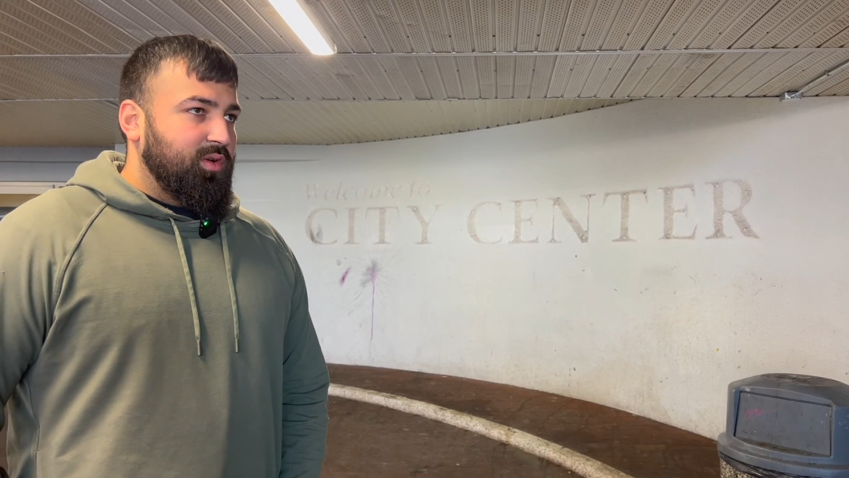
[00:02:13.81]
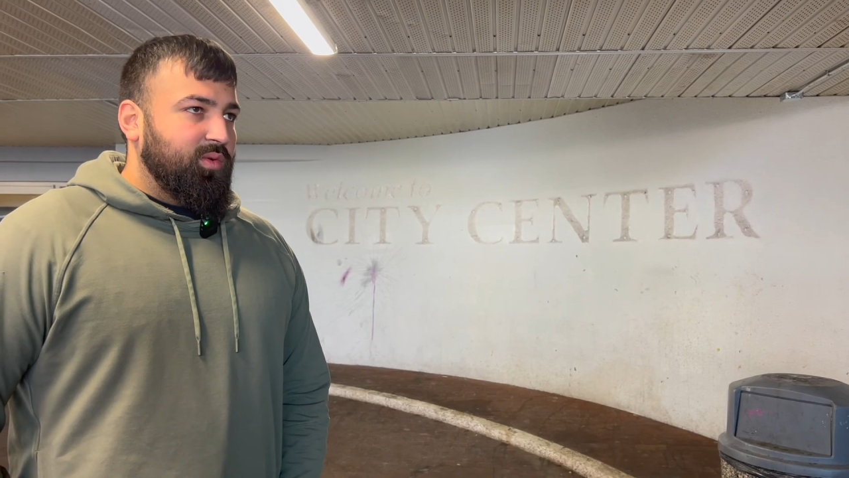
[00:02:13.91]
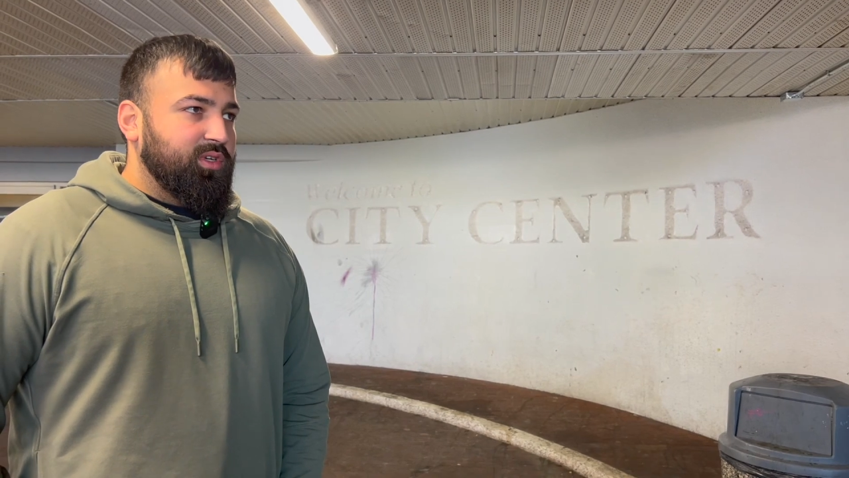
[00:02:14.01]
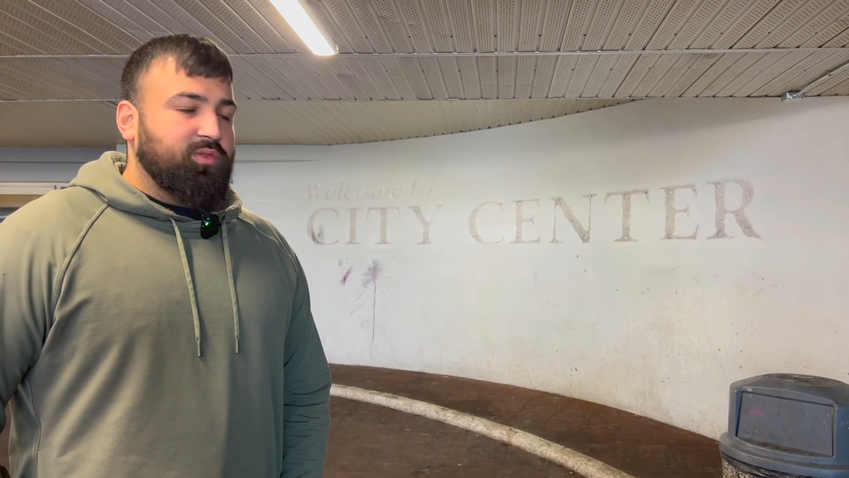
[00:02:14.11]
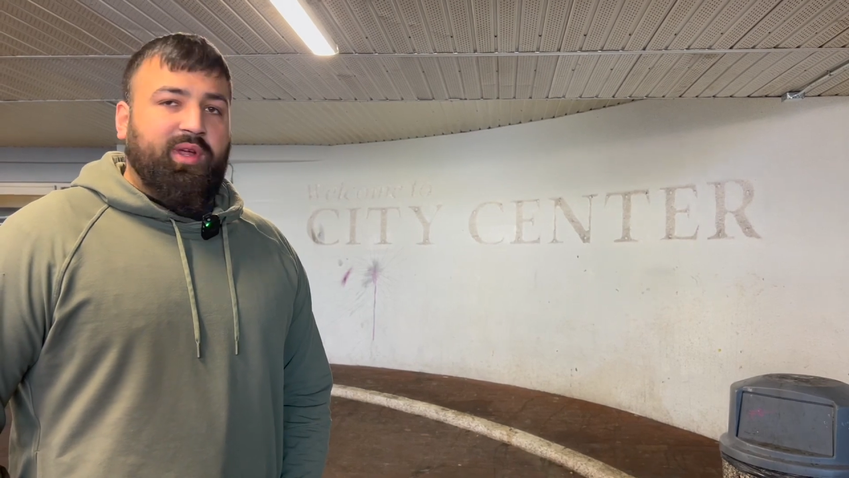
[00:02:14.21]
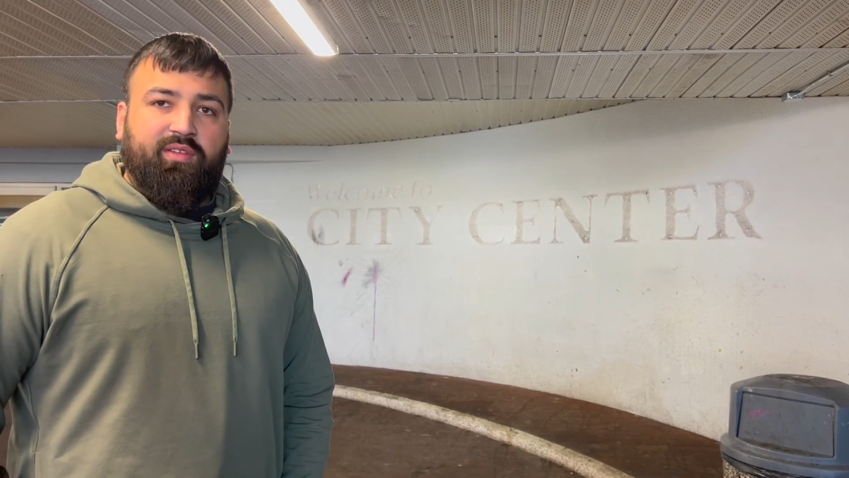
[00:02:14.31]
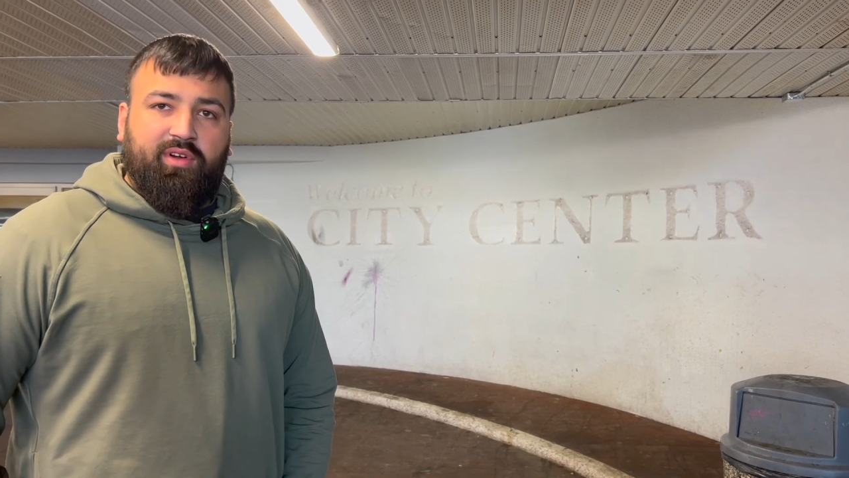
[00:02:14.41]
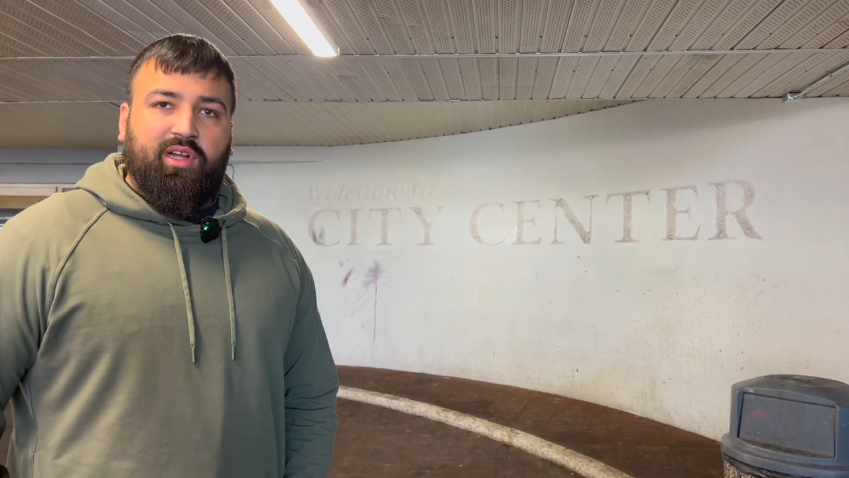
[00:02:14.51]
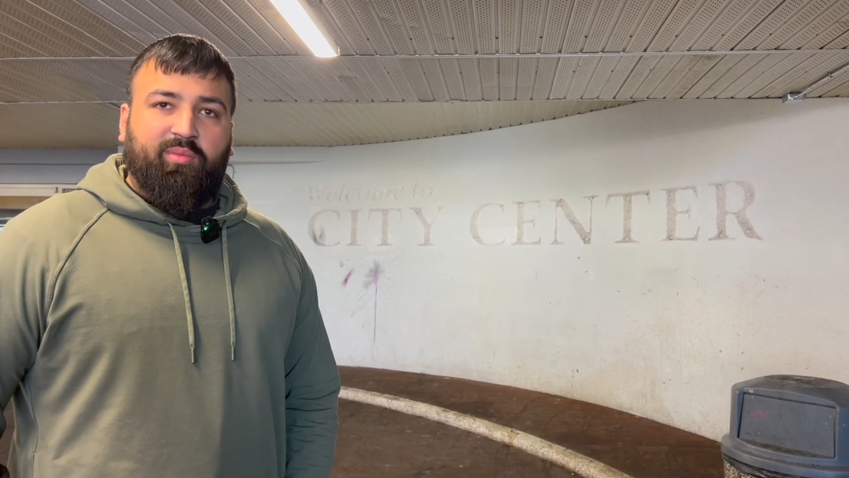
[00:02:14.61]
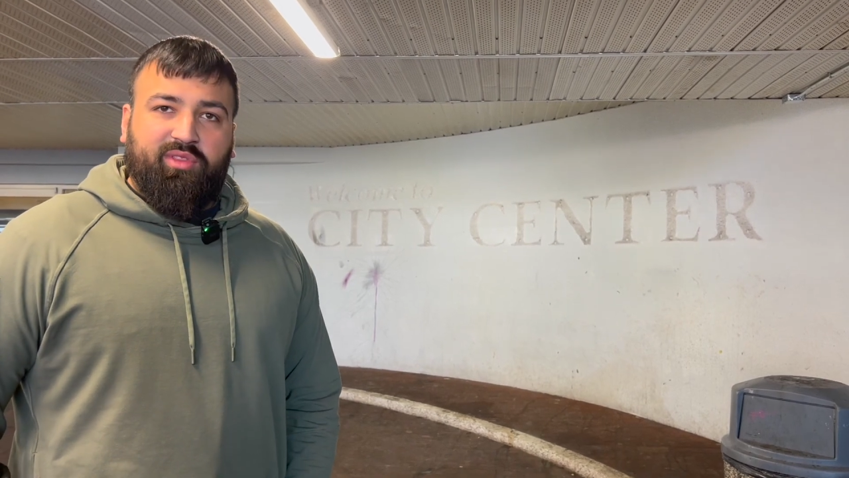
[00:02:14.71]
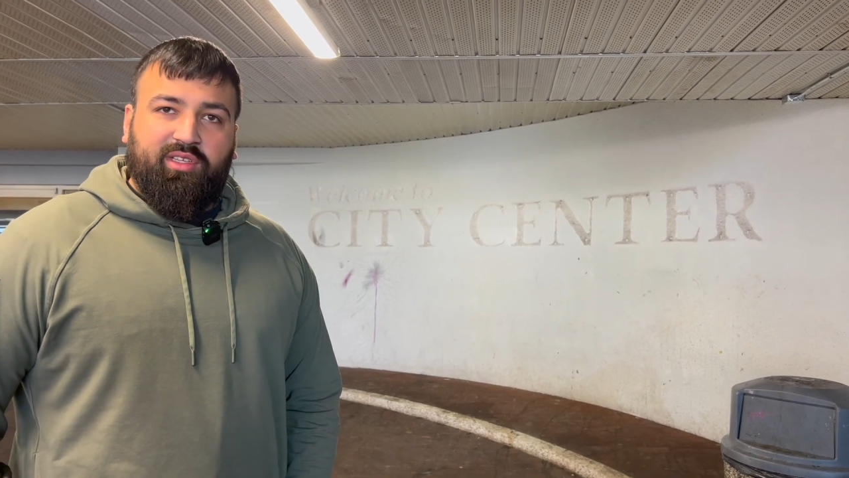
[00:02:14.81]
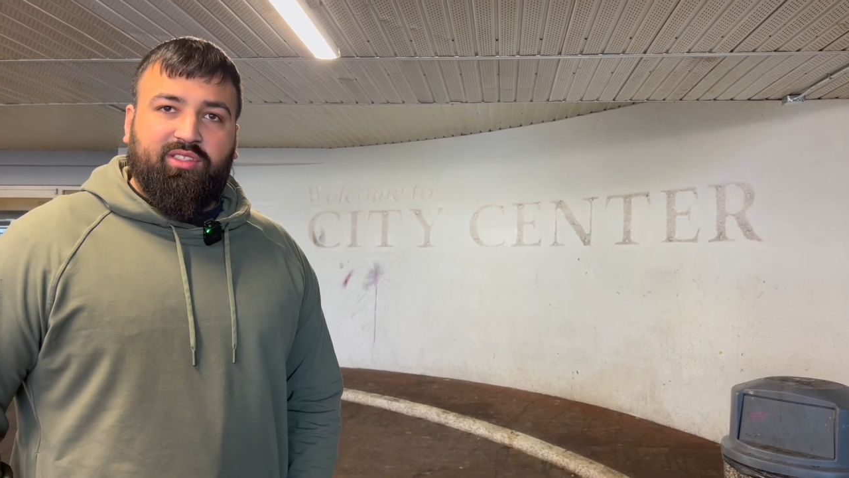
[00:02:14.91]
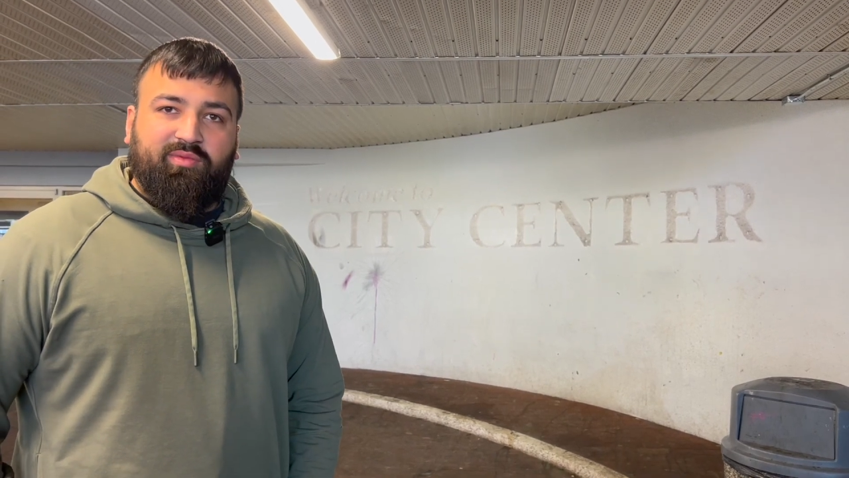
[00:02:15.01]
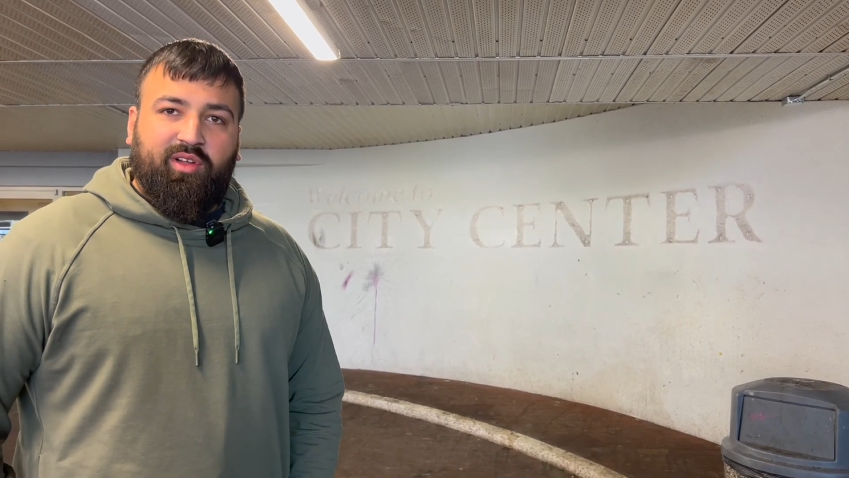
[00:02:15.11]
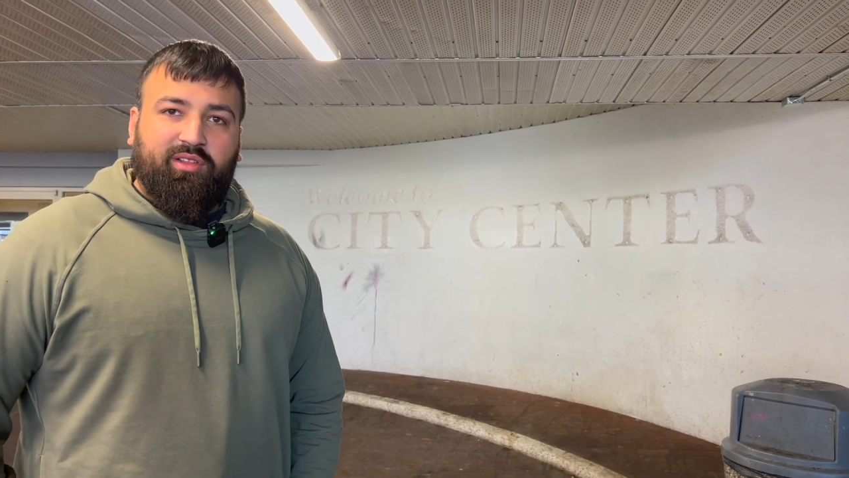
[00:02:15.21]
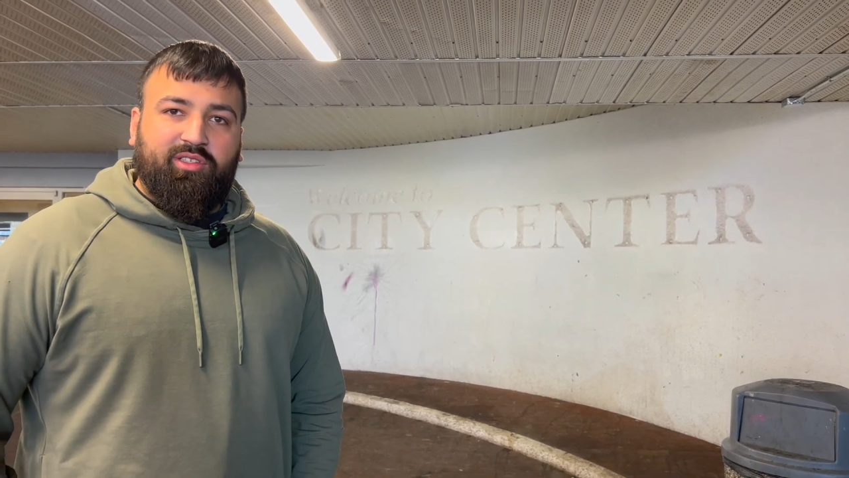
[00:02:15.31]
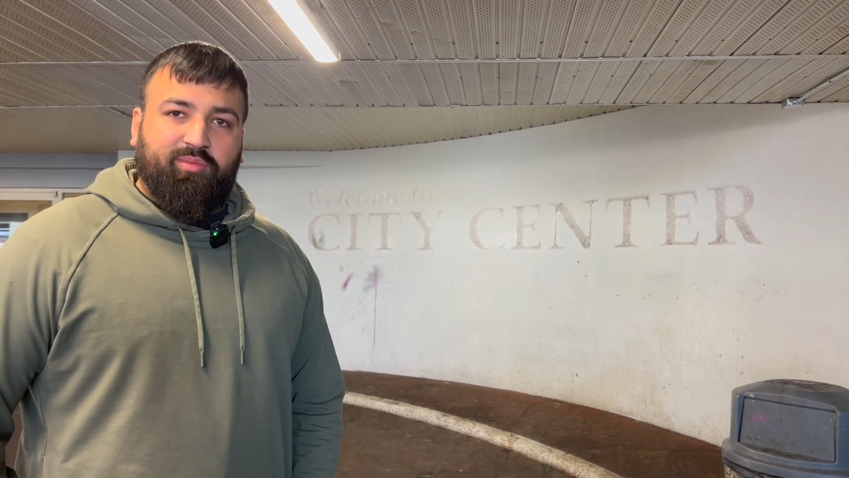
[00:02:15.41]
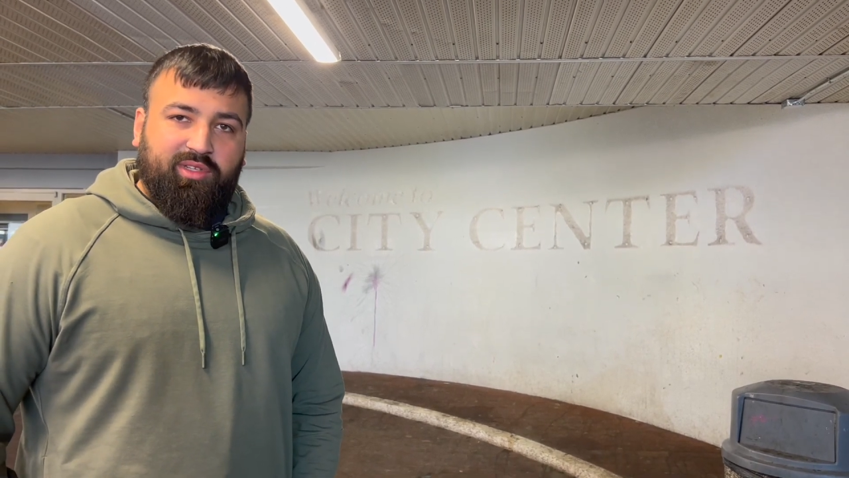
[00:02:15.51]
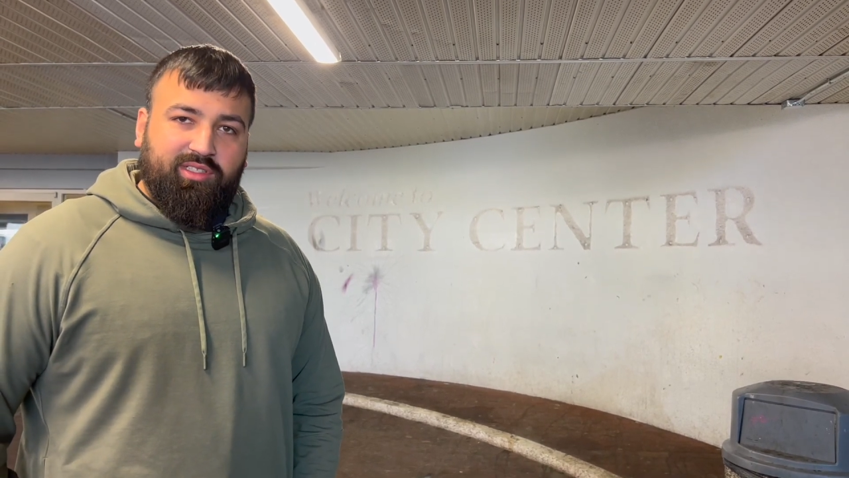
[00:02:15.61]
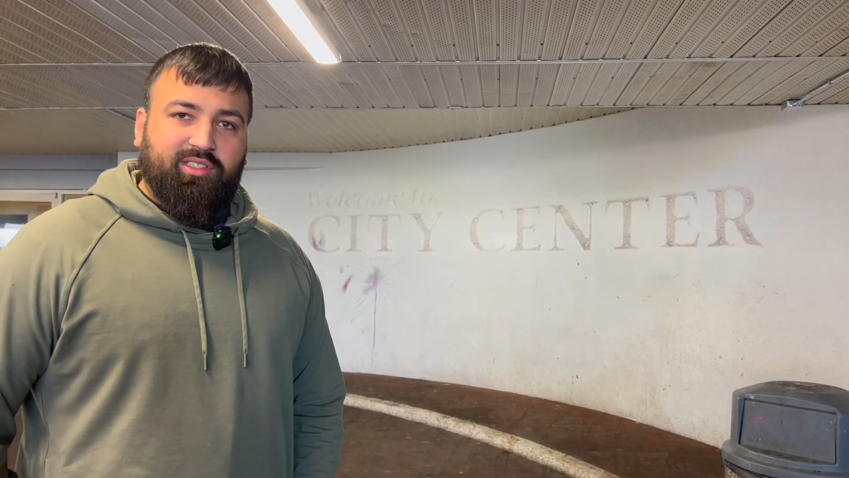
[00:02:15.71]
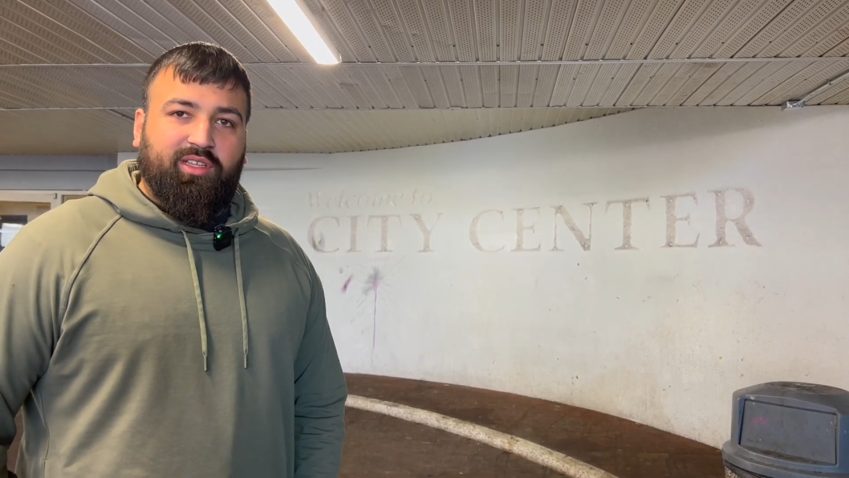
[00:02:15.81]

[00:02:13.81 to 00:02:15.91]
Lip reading: We're just waiting for a couple things to fall into place,